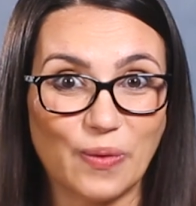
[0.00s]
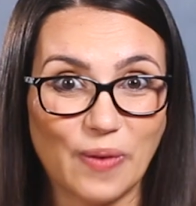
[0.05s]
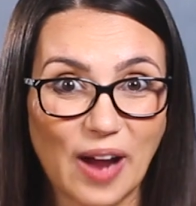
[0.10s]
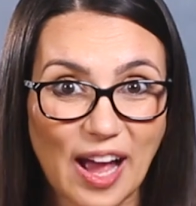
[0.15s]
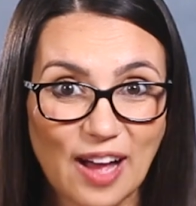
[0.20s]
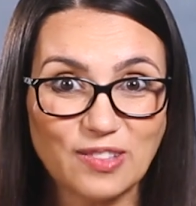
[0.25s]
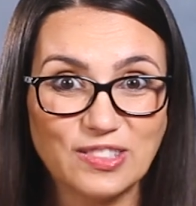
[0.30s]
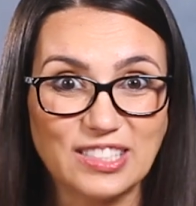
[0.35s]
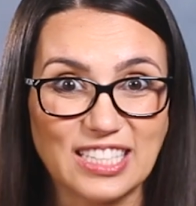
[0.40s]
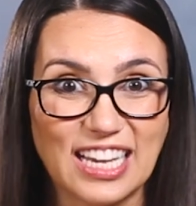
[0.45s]

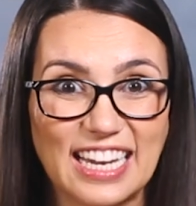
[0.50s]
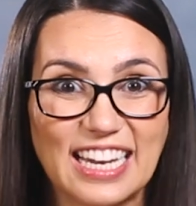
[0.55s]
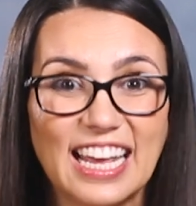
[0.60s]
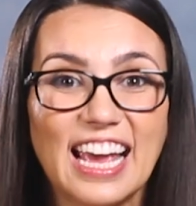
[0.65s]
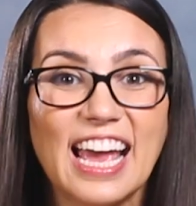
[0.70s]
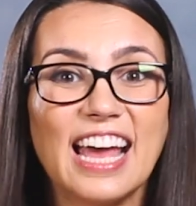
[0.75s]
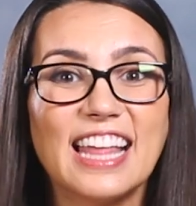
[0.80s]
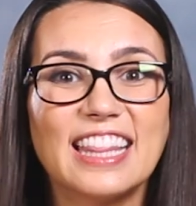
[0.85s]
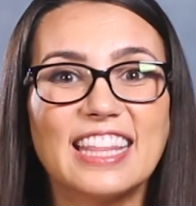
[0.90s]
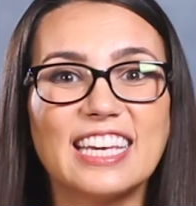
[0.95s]
around it.
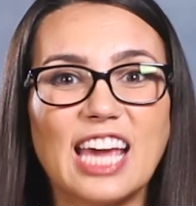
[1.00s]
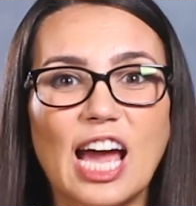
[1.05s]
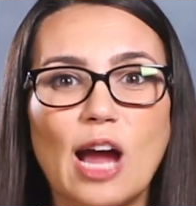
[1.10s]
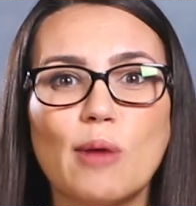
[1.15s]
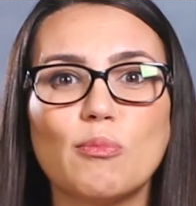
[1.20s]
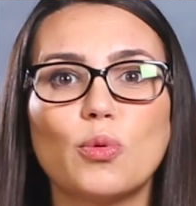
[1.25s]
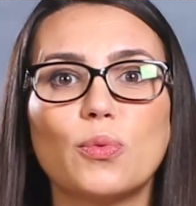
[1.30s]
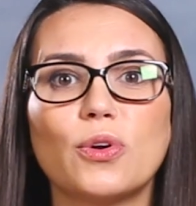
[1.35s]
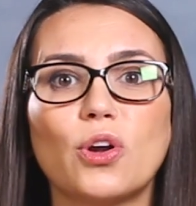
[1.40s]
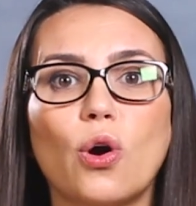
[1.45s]
The
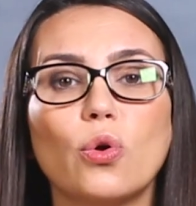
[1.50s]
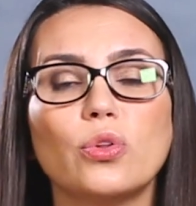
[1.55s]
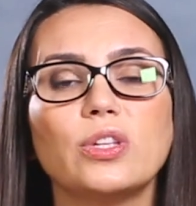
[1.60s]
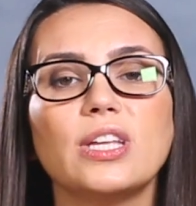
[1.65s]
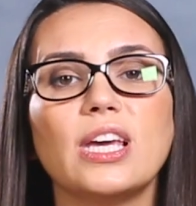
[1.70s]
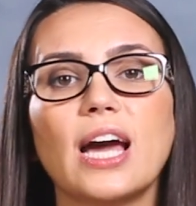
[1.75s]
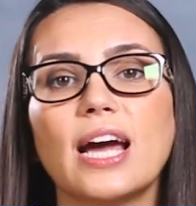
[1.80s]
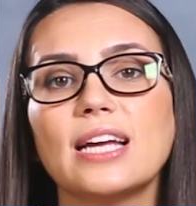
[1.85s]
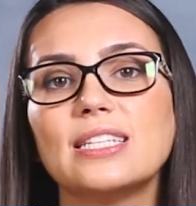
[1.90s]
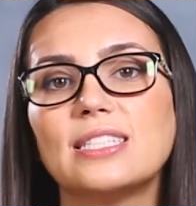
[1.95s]
camera would
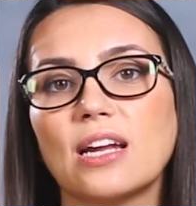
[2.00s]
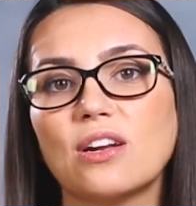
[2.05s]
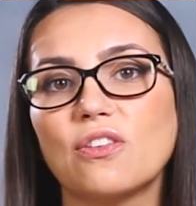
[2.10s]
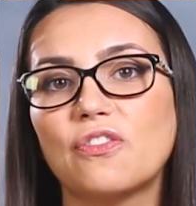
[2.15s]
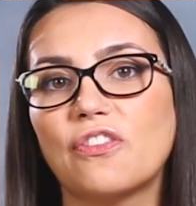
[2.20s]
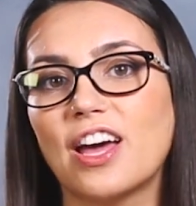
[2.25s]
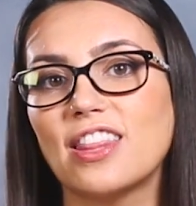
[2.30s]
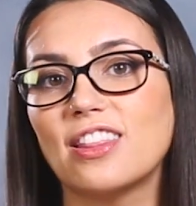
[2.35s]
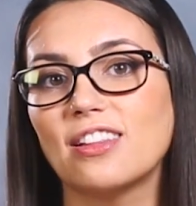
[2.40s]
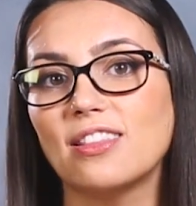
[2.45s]
only
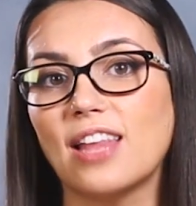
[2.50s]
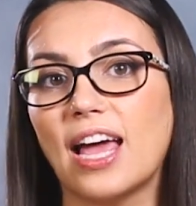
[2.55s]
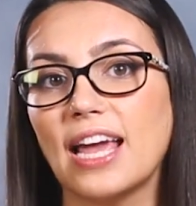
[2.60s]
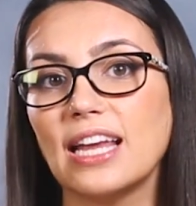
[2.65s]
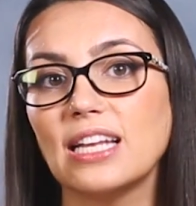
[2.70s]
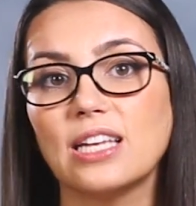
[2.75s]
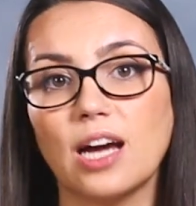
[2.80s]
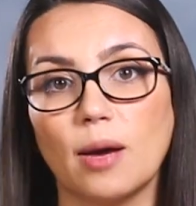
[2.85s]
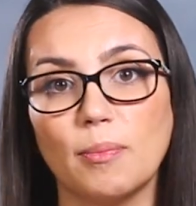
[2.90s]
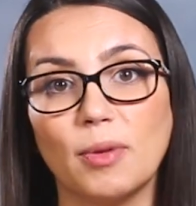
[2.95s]
identify the
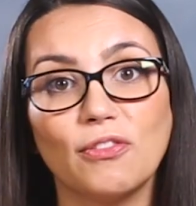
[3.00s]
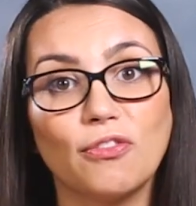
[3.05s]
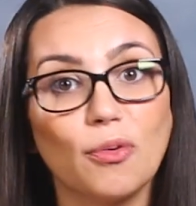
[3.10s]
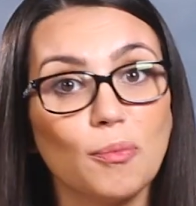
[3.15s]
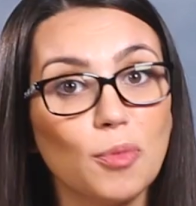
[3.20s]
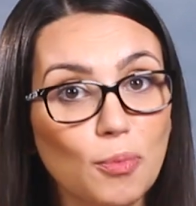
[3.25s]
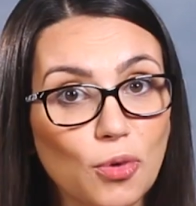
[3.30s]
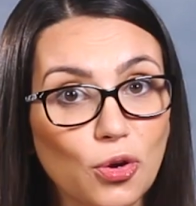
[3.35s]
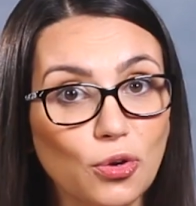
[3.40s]
light coming from the